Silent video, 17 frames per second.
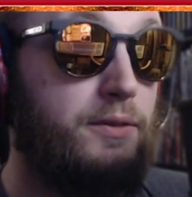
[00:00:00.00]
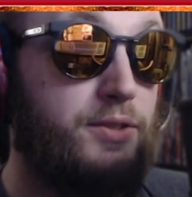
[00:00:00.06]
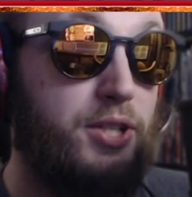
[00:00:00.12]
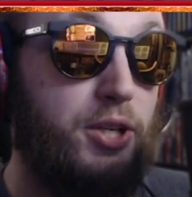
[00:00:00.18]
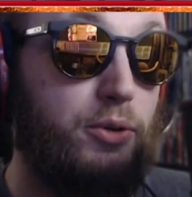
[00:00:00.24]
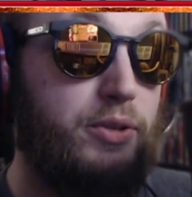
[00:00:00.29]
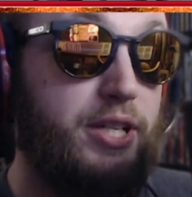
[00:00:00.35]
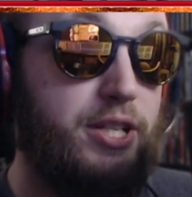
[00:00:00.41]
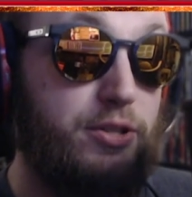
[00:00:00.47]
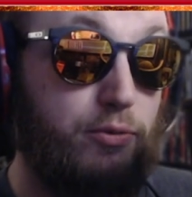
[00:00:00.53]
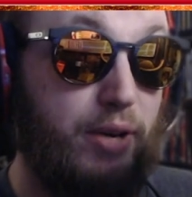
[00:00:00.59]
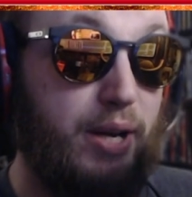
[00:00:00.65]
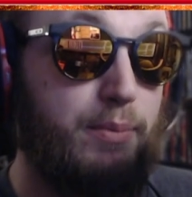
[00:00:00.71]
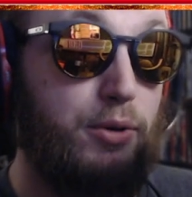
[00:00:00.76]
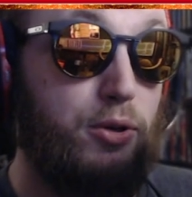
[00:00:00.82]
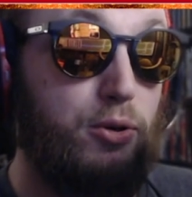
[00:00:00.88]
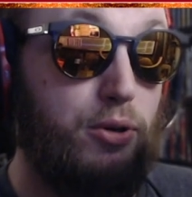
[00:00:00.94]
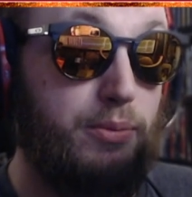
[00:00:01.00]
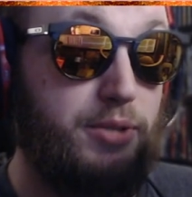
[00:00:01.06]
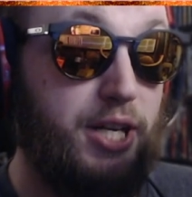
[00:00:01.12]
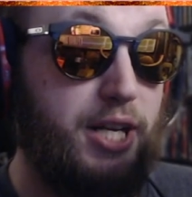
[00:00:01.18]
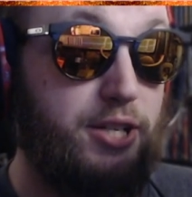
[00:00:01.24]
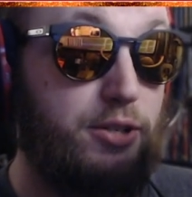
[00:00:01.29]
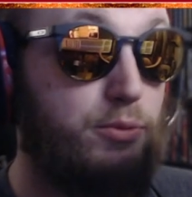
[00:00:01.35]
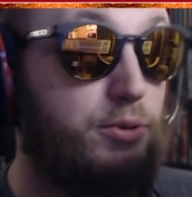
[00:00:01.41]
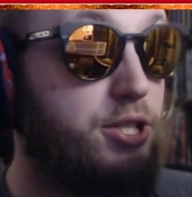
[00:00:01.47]
So he is a rainbow orb
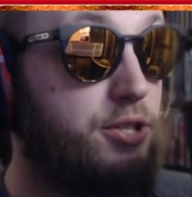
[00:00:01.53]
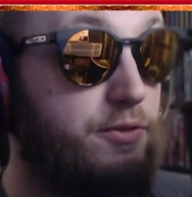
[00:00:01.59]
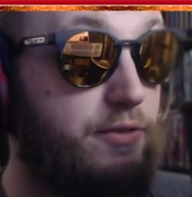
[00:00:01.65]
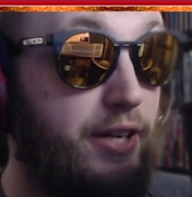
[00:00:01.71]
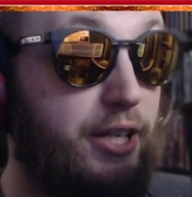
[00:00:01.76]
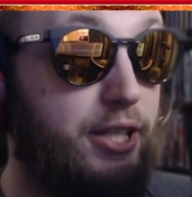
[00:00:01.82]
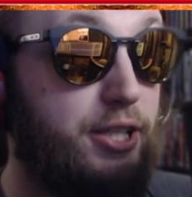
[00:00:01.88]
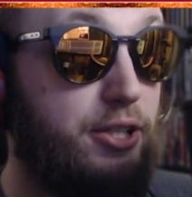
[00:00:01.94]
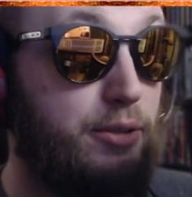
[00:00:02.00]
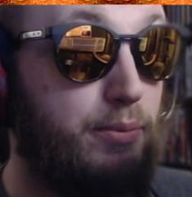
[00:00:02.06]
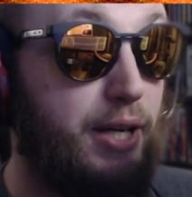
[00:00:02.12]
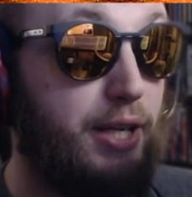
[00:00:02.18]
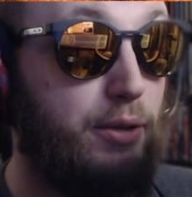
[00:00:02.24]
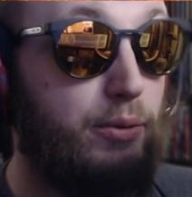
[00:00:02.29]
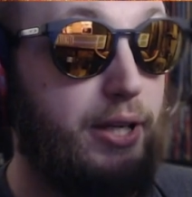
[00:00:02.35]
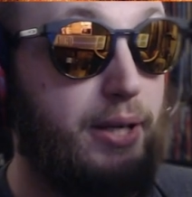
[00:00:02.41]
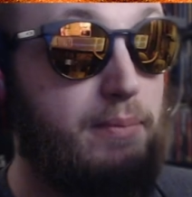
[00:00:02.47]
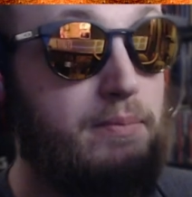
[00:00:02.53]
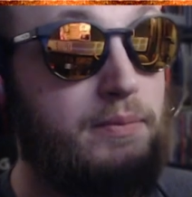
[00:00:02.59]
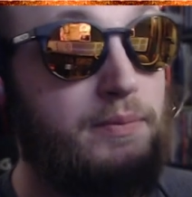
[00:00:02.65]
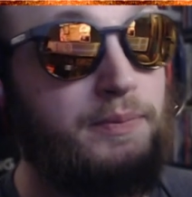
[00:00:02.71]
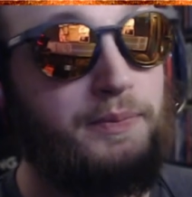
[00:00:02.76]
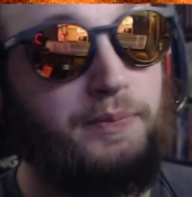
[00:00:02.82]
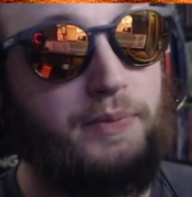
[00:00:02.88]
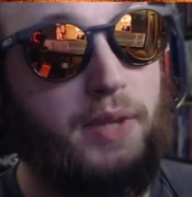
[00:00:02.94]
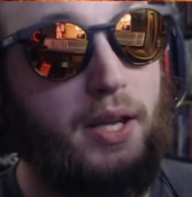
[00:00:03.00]
changer, which is very good, by the way.
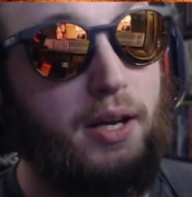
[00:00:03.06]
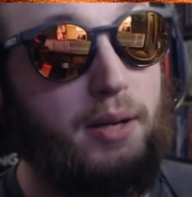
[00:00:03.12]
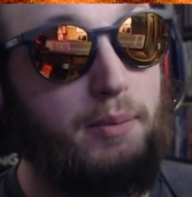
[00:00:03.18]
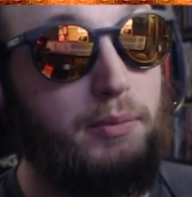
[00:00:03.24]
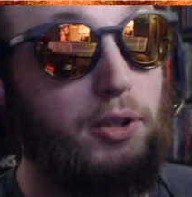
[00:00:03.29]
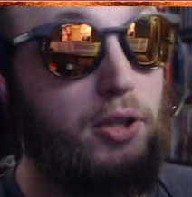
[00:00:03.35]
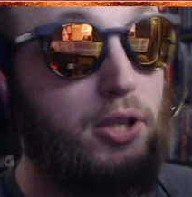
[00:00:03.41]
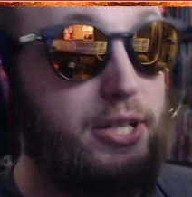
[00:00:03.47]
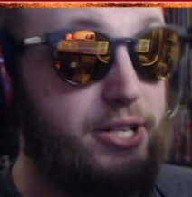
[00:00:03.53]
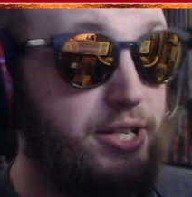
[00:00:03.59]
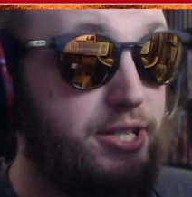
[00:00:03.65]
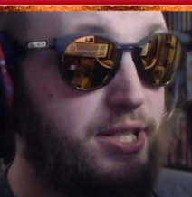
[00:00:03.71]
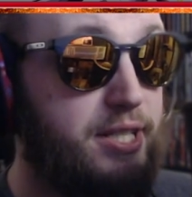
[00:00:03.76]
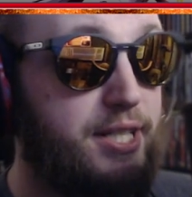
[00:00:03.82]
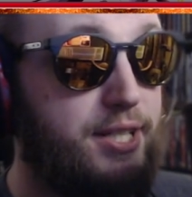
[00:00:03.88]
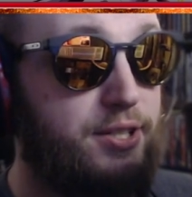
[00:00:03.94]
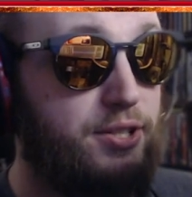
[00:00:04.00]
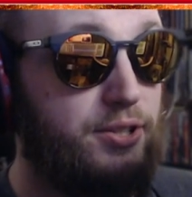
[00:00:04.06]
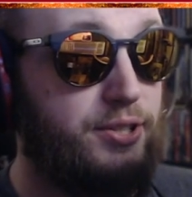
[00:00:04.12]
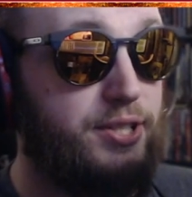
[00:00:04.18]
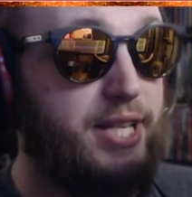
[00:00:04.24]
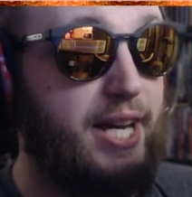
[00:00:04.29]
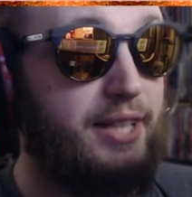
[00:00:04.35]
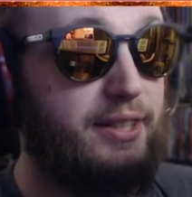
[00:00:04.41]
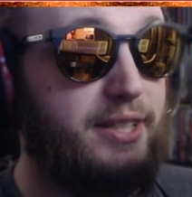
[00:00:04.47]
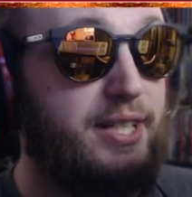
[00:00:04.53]
Launches an additional
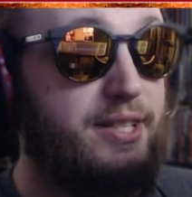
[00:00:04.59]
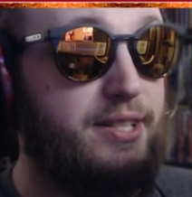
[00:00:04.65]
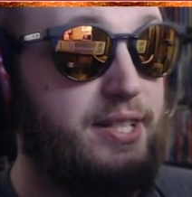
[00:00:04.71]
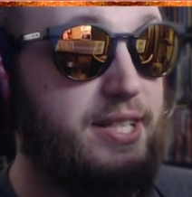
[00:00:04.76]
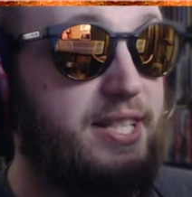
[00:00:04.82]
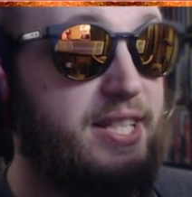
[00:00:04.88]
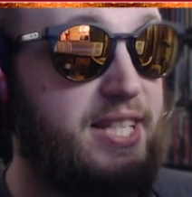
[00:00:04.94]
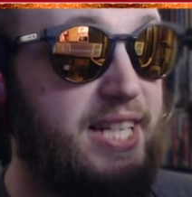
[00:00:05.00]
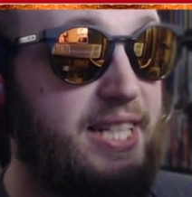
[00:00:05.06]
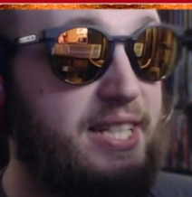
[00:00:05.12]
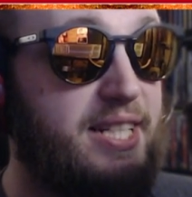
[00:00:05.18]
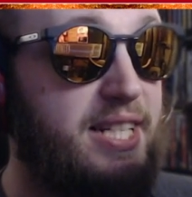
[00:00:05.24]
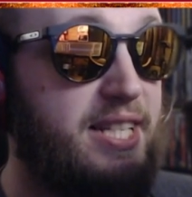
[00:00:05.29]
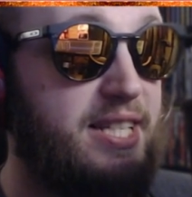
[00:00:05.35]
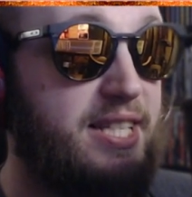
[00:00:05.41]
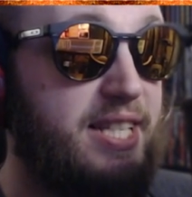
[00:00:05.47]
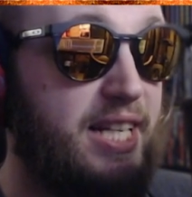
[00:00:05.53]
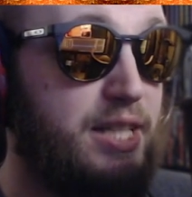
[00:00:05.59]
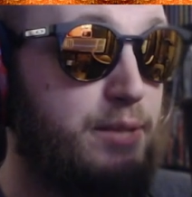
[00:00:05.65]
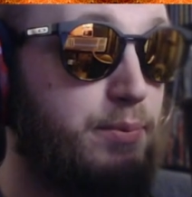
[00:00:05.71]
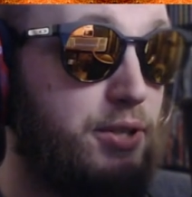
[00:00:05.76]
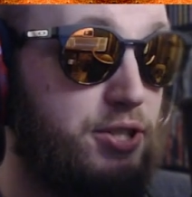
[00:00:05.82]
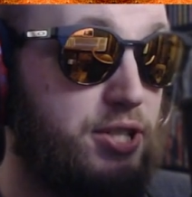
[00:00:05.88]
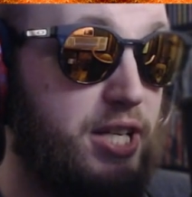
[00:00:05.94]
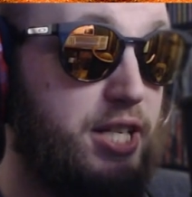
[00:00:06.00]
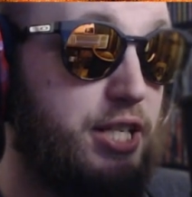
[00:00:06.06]
attack that has a
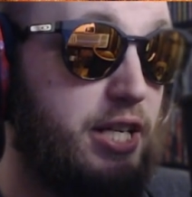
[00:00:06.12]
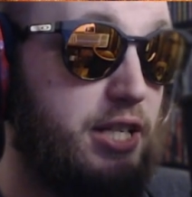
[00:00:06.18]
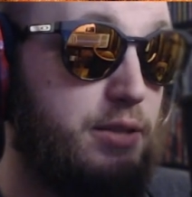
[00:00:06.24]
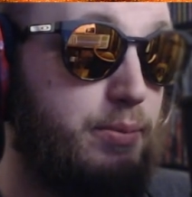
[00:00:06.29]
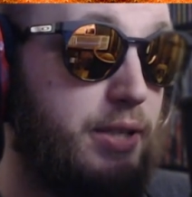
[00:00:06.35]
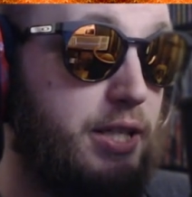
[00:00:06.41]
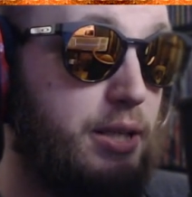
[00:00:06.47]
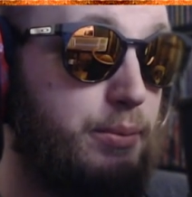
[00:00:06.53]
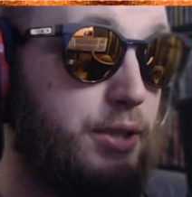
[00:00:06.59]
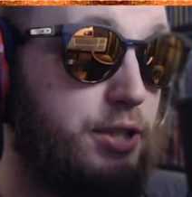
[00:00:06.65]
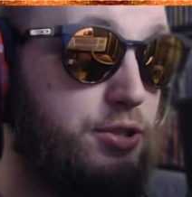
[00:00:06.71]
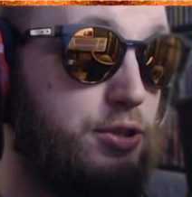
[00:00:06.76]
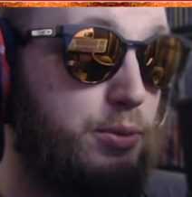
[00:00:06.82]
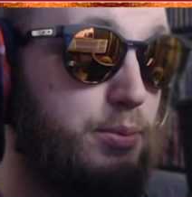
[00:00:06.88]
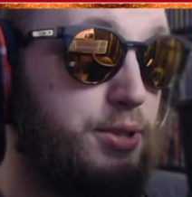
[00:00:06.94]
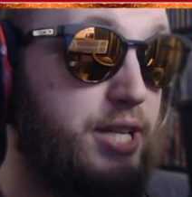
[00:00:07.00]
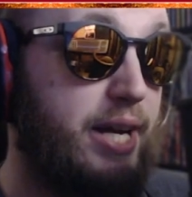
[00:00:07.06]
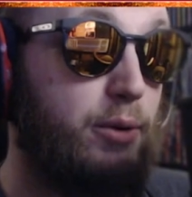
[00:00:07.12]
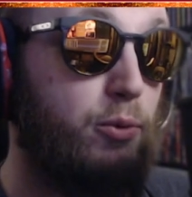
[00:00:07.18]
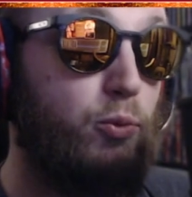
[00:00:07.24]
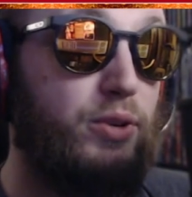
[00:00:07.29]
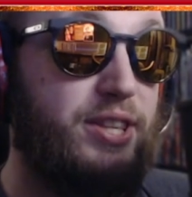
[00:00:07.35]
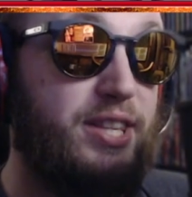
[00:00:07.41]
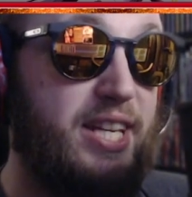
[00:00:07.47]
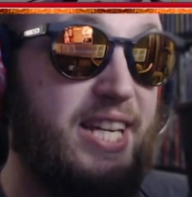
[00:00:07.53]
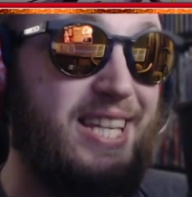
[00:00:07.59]
66% chance of becoming a super attack
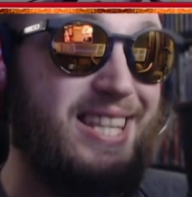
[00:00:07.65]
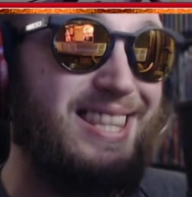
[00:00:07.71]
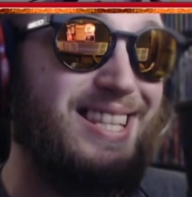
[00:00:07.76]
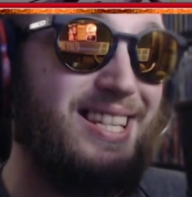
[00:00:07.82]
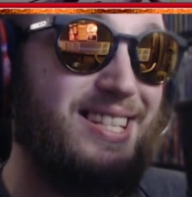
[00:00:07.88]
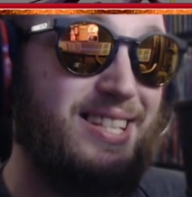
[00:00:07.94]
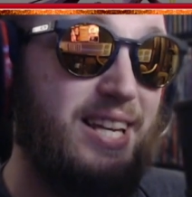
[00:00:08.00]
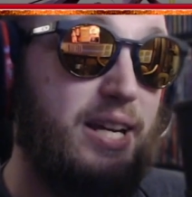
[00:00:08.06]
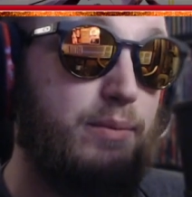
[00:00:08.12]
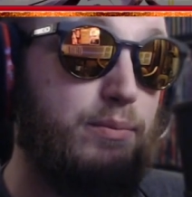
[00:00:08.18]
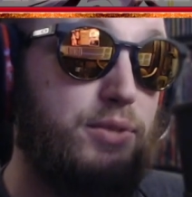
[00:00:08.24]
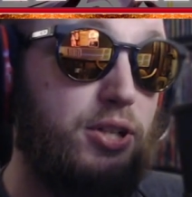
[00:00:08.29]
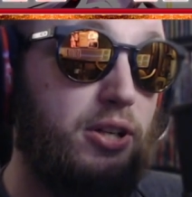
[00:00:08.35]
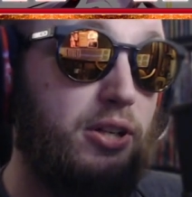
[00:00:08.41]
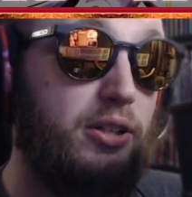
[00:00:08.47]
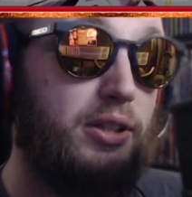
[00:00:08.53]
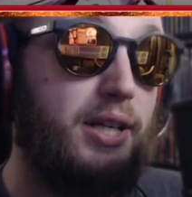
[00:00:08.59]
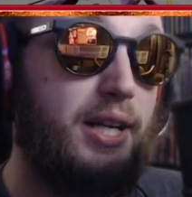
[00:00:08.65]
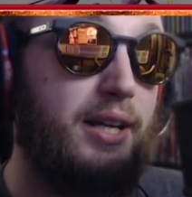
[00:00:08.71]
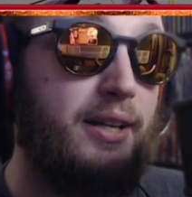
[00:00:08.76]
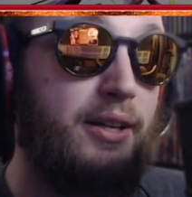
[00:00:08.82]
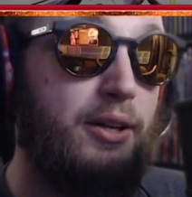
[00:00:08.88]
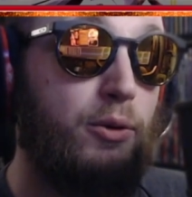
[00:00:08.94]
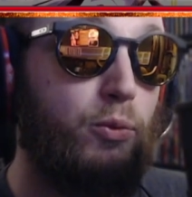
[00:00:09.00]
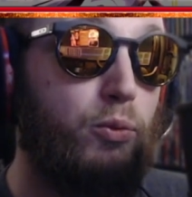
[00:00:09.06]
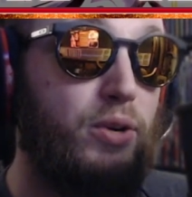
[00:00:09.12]
within the same turn
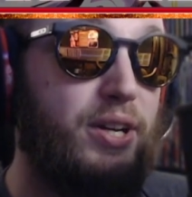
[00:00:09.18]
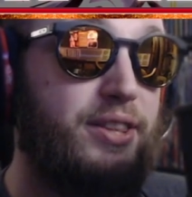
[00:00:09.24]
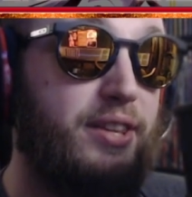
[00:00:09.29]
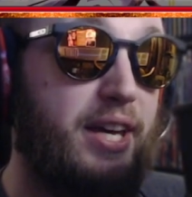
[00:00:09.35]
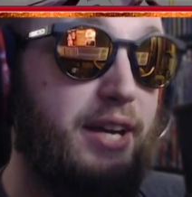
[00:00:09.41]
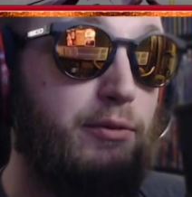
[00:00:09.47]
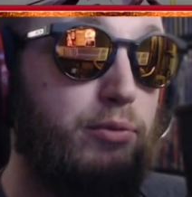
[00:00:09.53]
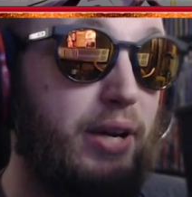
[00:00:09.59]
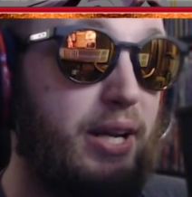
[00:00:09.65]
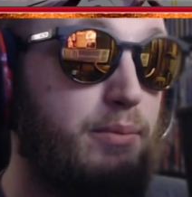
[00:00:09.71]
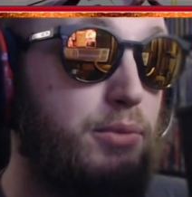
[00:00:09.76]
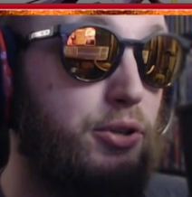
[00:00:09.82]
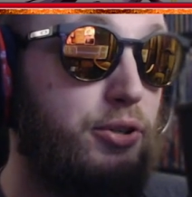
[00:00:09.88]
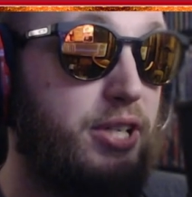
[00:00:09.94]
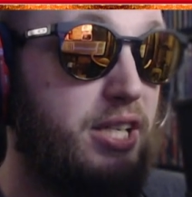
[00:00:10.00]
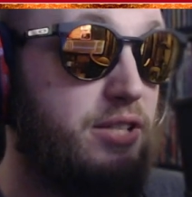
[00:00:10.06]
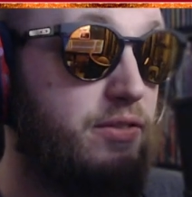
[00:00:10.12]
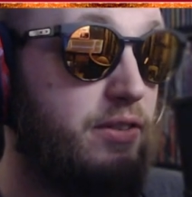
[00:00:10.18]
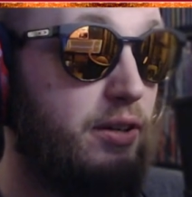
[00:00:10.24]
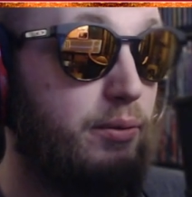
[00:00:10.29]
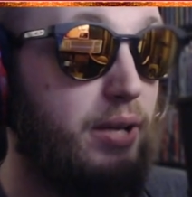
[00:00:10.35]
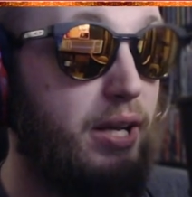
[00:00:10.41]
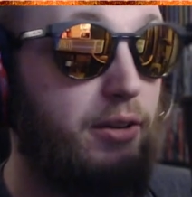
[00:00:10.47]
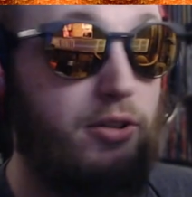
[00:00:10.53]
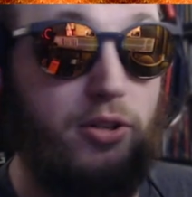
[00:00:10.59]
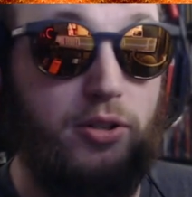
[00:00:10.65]
with a rainbow key sphere
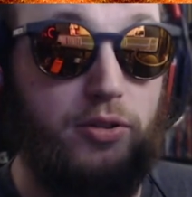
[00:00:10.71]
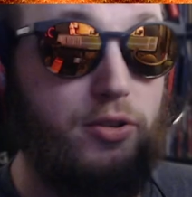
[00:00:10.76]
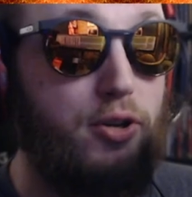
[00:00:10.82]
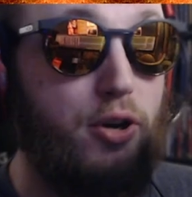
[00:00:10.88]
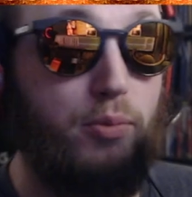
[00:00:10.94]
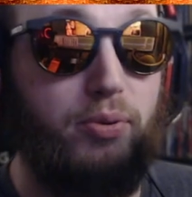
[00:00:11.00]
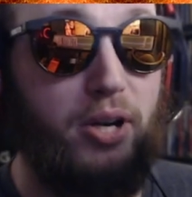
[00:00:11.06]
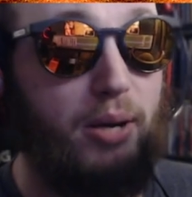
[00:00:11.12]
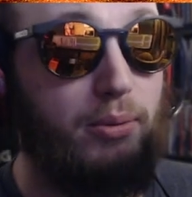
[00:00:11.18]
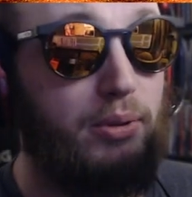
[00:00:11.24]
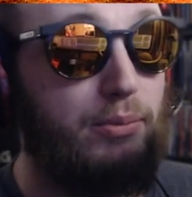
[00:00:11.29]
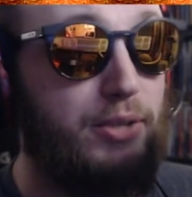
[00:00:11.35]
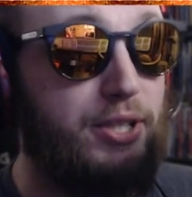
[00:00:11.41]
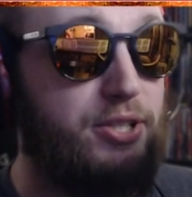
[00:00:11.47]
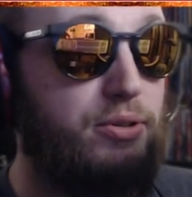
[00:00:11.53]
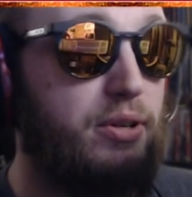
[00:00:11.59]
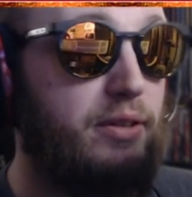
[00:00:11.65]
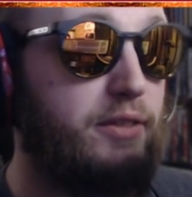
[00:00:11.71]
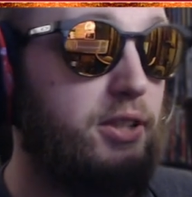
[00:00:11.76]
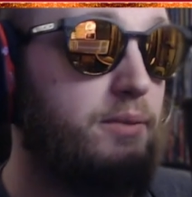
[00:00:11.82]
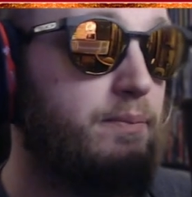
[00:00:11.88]
obtained. No problem whatsoever.